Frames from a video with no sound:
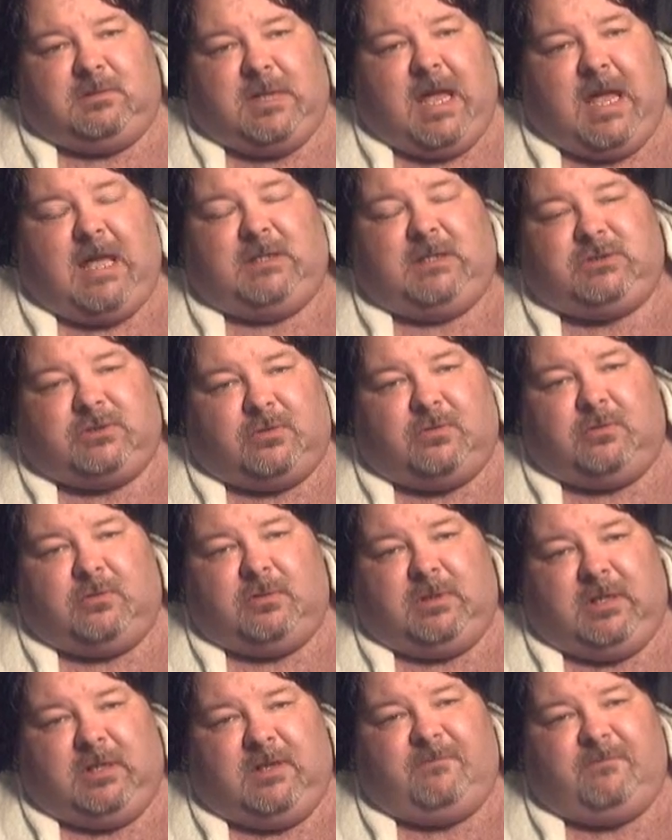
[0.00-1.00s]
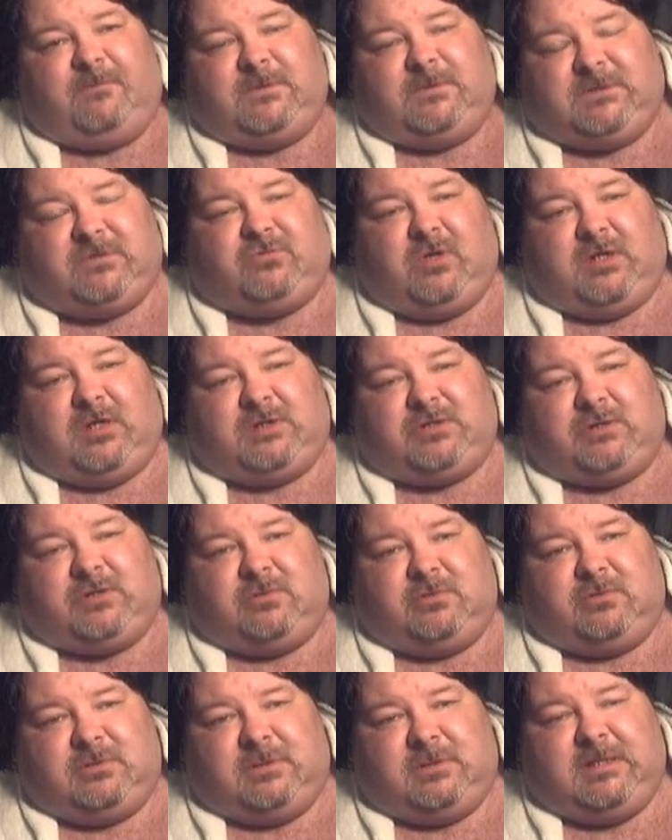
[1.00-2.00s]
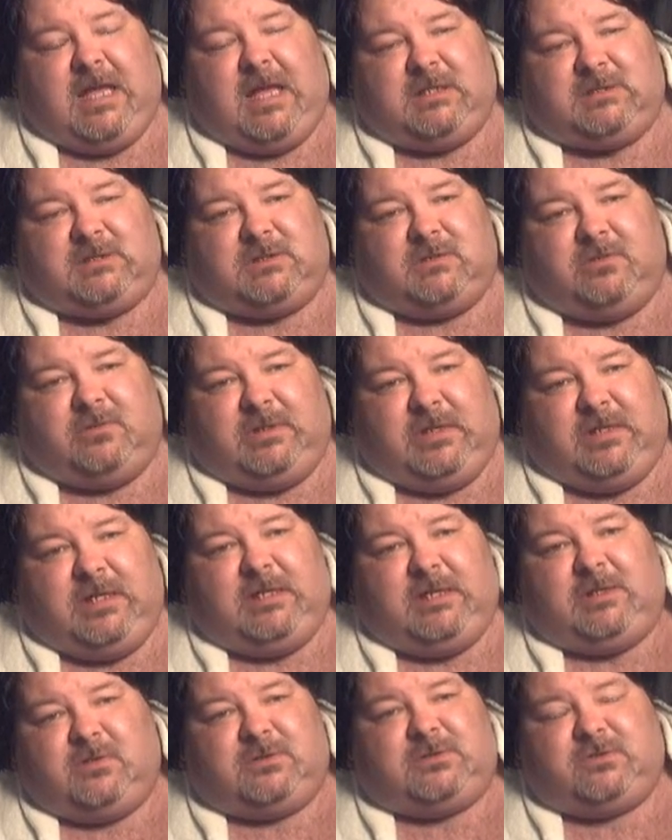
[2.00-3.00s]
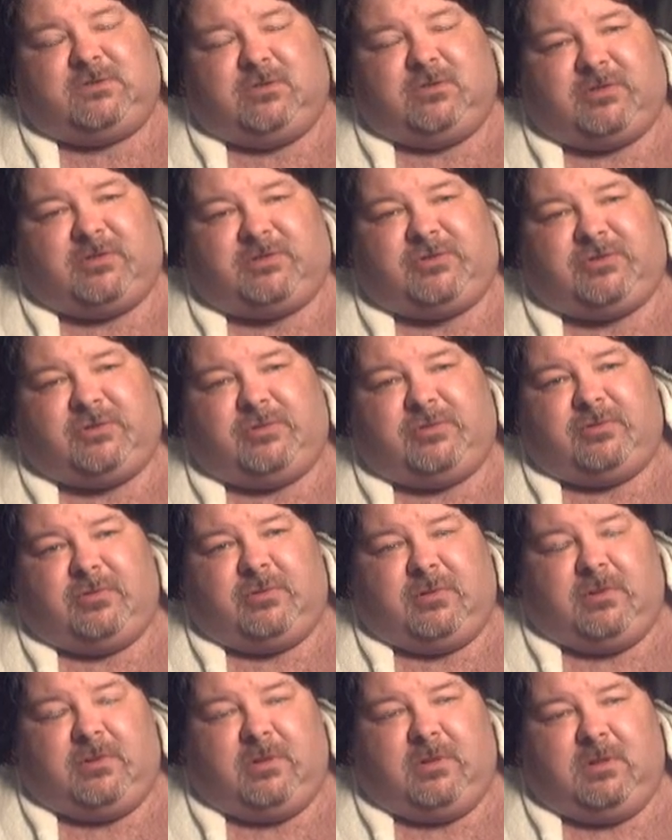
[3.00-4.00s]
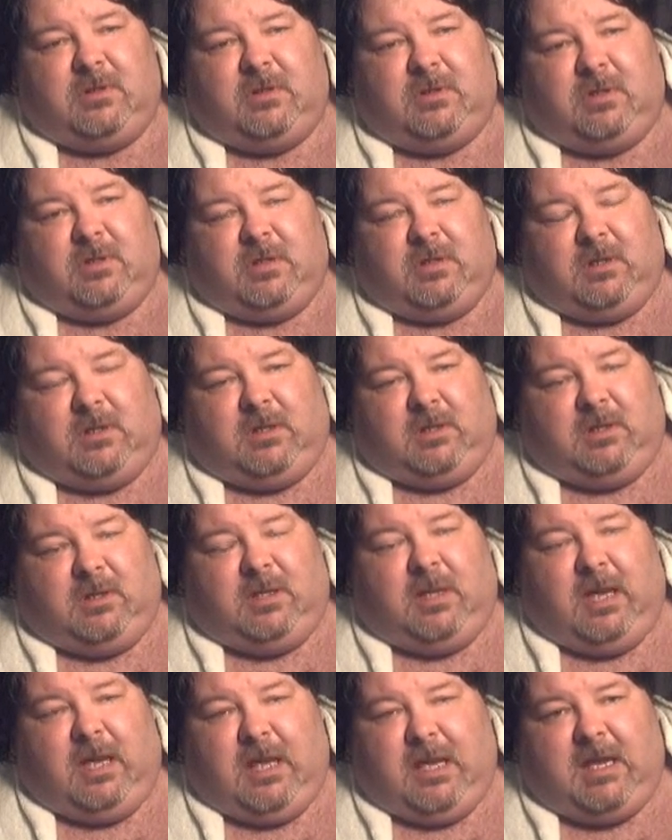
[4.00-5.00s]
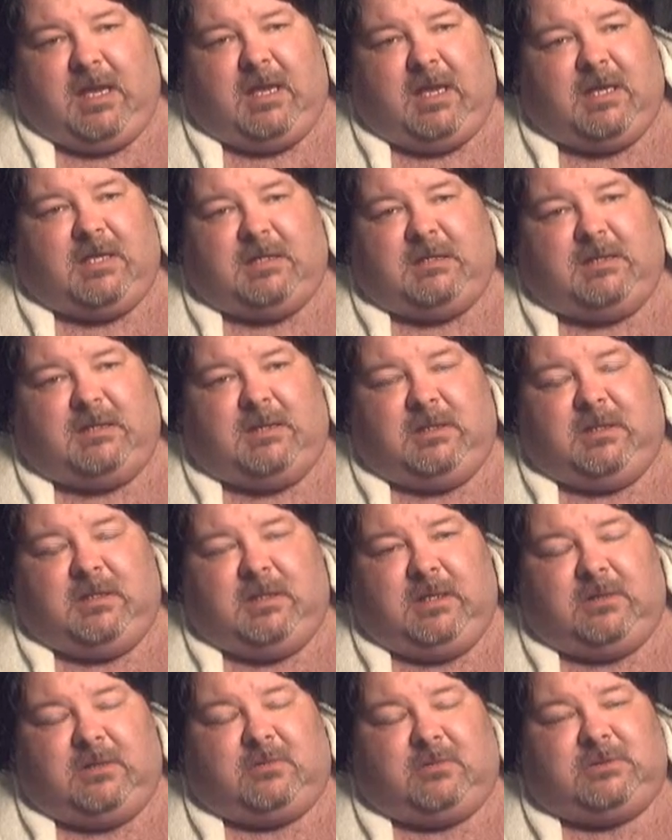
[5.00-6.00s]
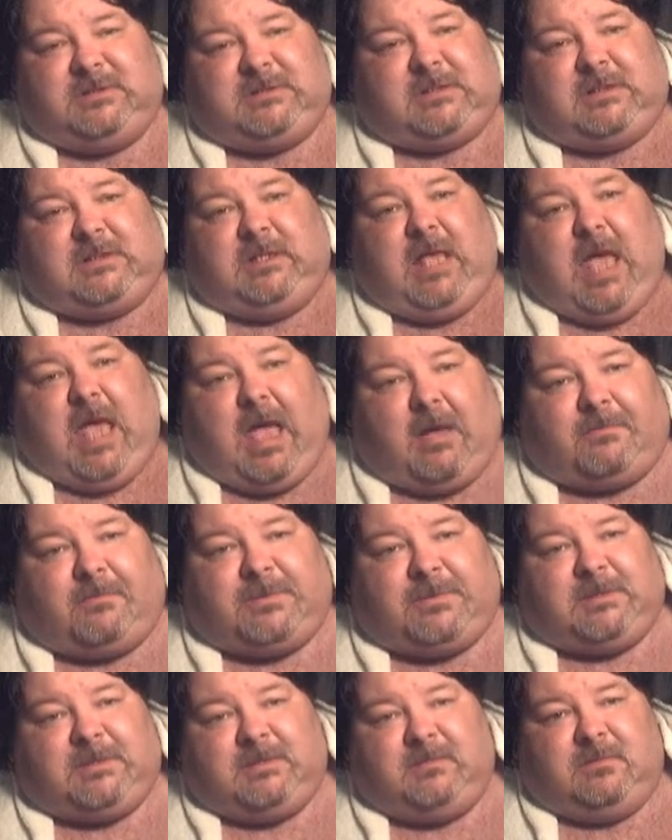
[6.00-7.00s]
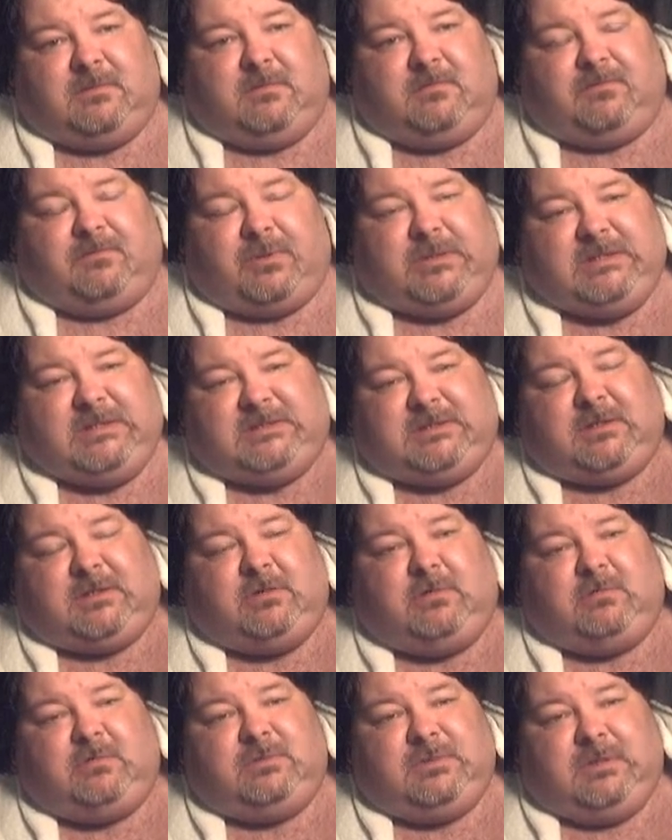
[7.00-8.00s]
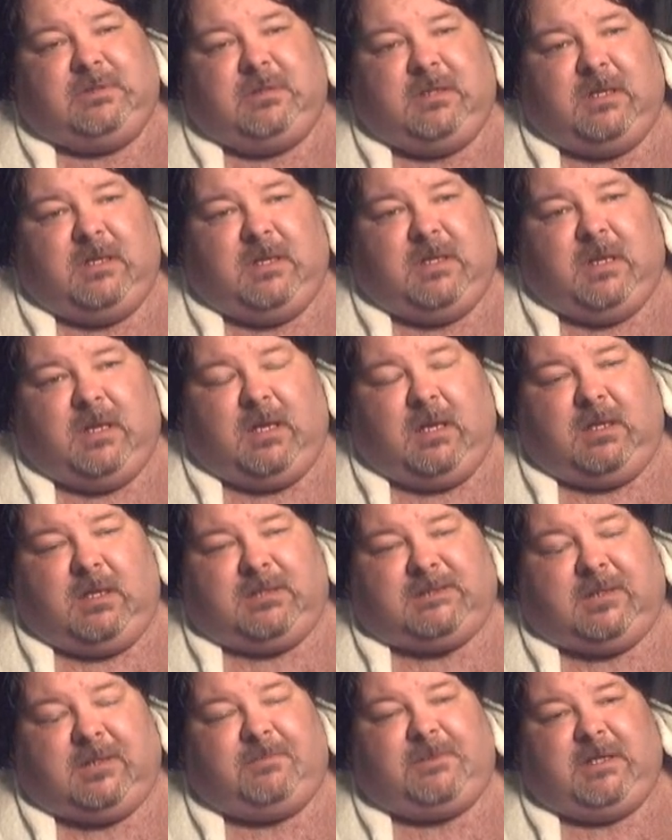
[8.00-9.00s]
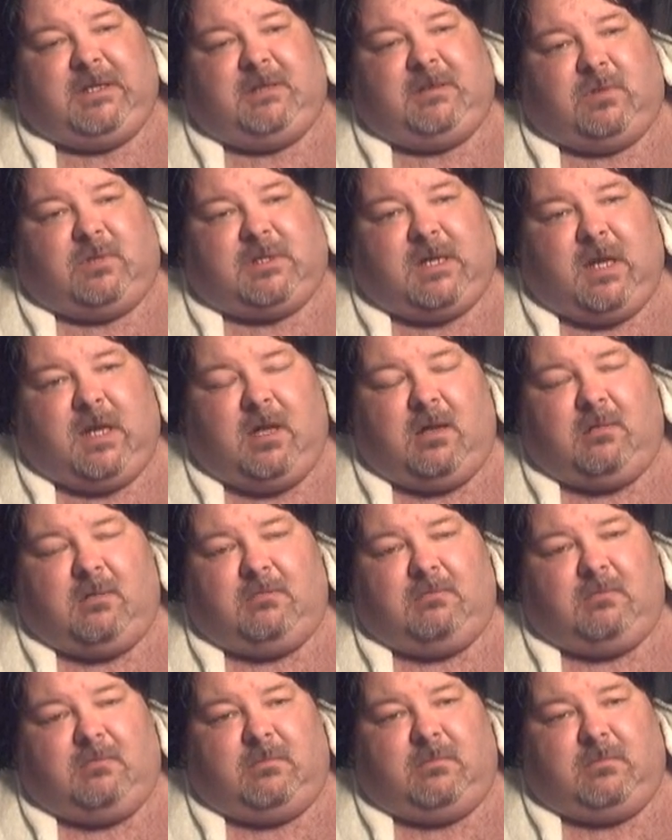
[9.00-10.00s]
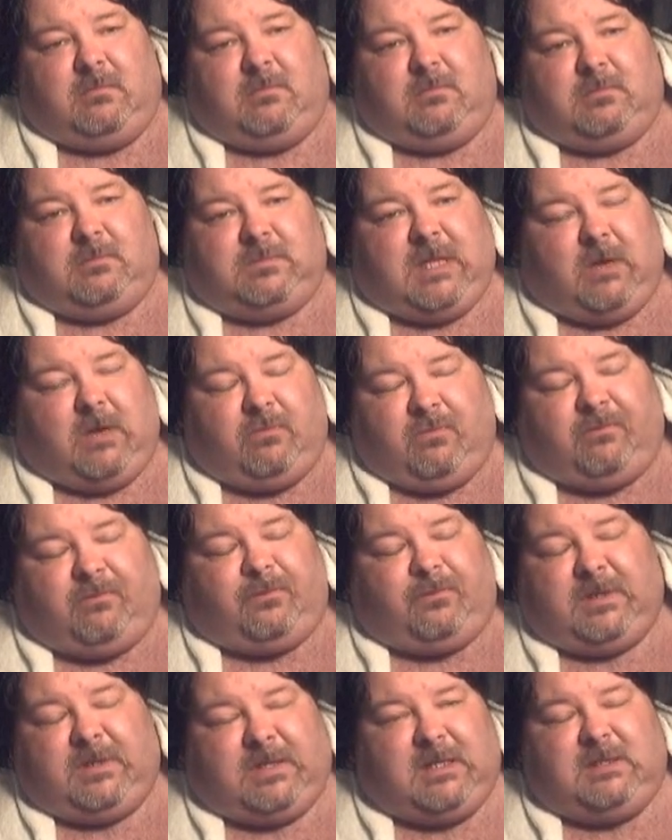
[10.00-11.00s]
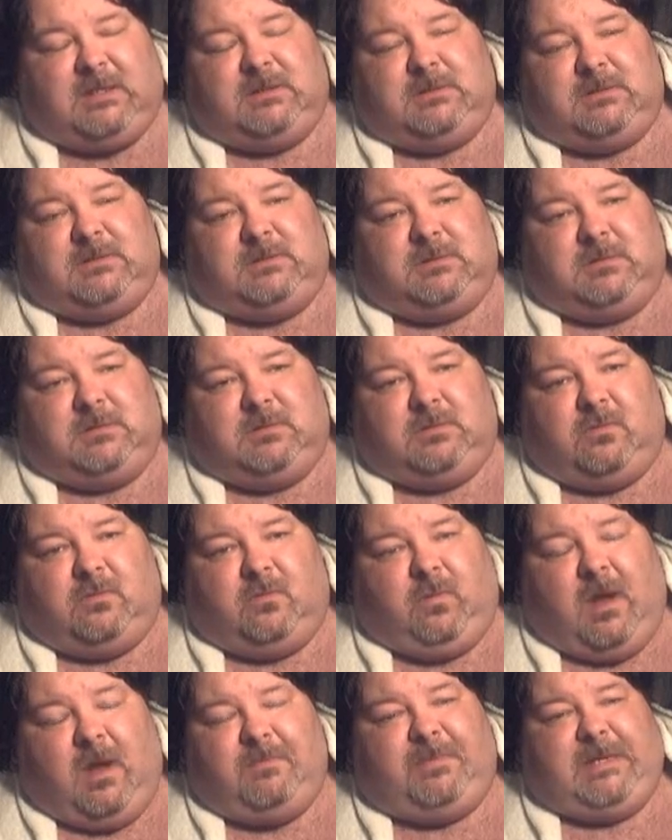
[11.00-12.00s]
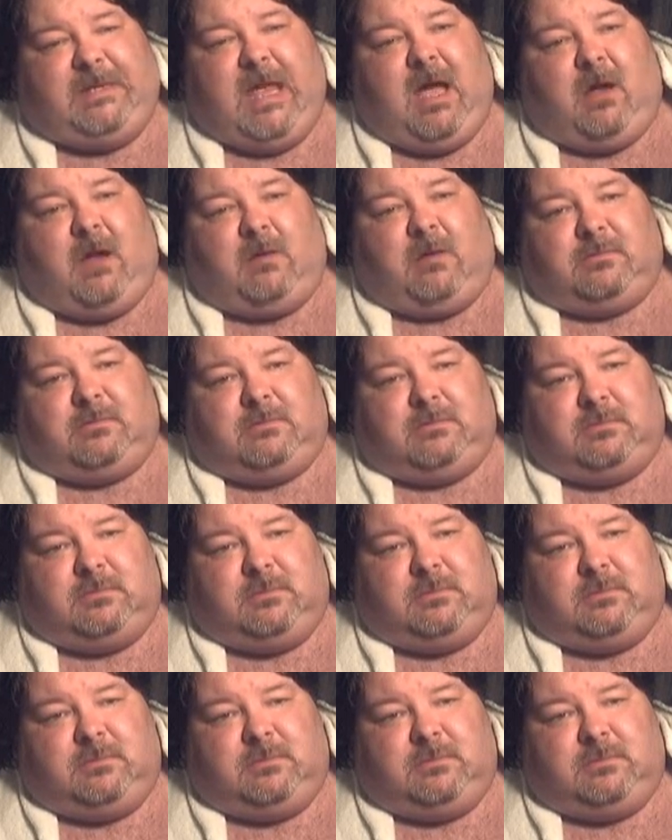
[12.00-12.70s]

natural infrastructure, the natural ecostructure, and It'll just collapse. Pretty soon, something will come that will friggin' wipe it out.